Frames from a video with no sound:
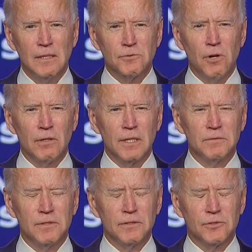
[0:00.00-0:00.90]
Strong
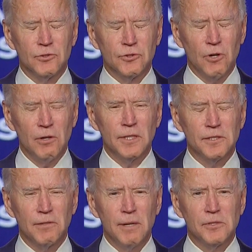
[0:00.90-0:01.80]

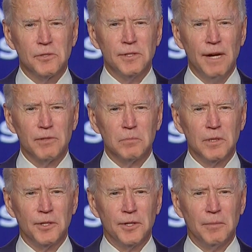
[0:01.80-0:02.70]
disagreements are
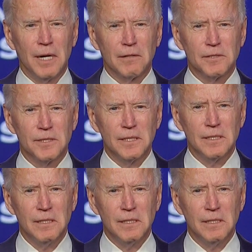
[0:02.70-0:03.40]
inevitable in a democracy,